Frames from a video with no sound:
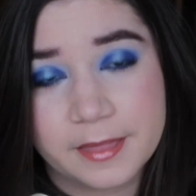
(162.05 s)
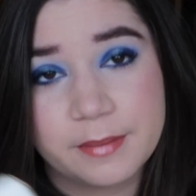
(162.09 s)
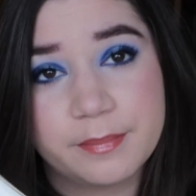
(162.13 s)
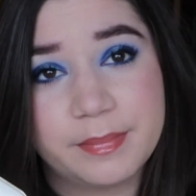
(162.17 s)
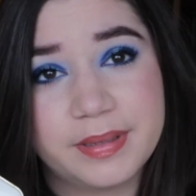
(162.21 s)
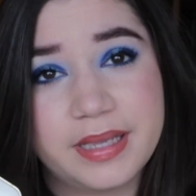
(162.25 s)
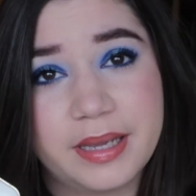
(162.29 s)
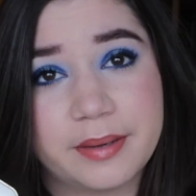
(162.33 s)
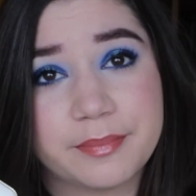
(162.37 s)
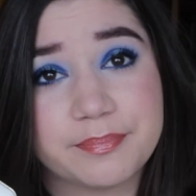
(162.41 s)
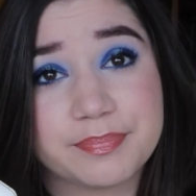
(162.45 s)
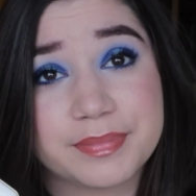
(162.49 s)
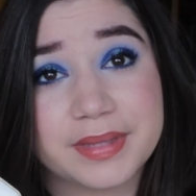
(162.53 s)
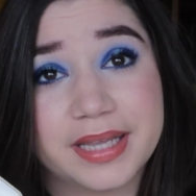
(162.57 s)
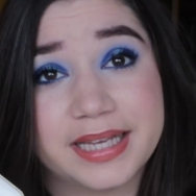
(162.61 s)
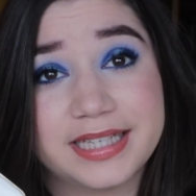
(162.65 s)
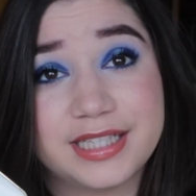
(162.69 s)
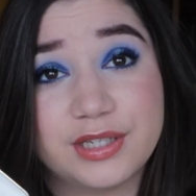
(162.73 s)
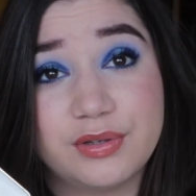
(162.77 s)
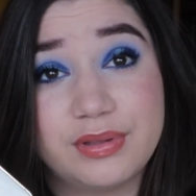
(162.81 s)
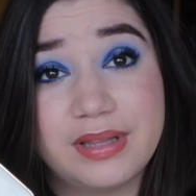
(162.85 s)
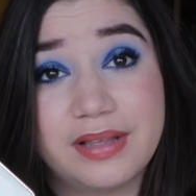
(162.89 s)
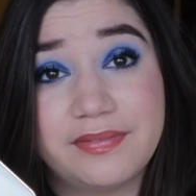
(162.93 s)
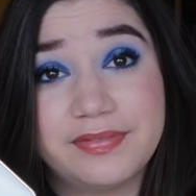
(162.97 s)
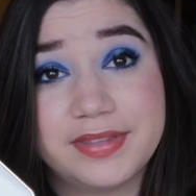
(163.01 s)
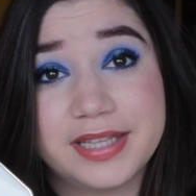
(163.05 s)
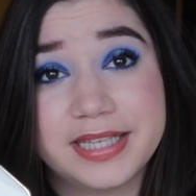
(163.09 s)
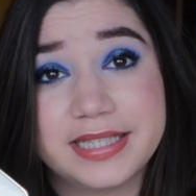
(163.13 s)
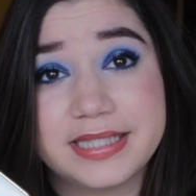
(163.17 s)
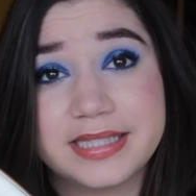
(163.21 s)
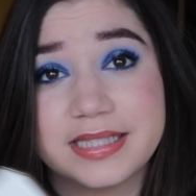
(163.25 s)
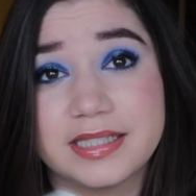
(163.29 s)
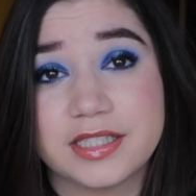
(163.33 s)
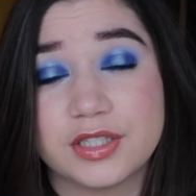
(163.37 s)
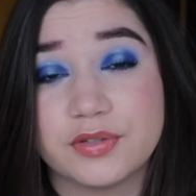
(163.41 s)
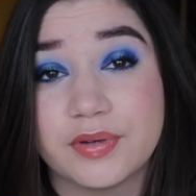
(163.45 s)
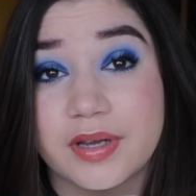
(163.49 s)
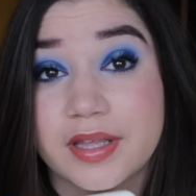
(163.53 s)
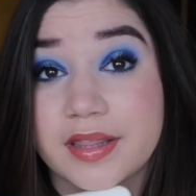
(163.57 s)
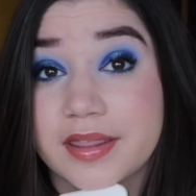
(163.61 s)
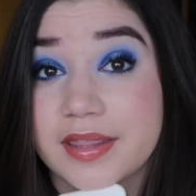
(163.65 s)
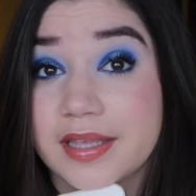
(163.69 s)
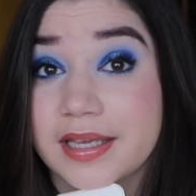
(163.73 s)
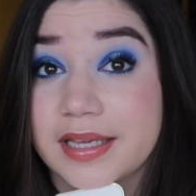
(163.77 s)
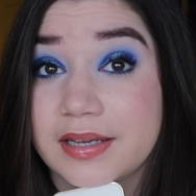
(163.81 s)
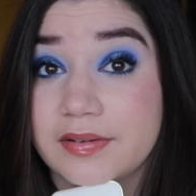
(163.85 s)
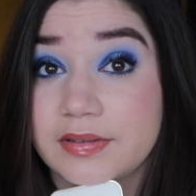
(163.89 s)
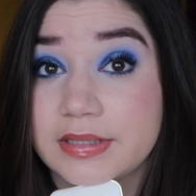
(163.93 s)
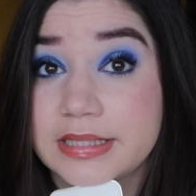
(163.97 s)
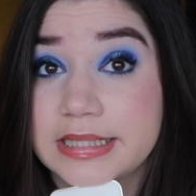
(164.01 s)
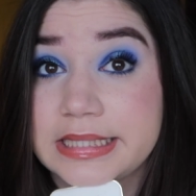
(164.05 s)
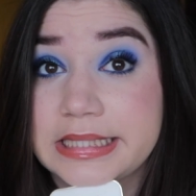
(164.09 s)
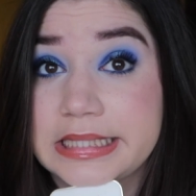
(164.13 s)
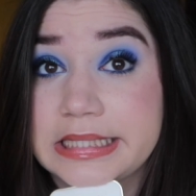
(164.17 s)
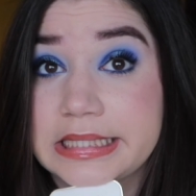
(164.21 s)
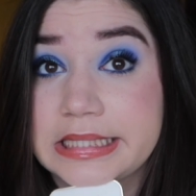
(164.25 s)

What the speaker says: But yeah, I do love this. Do I think it'll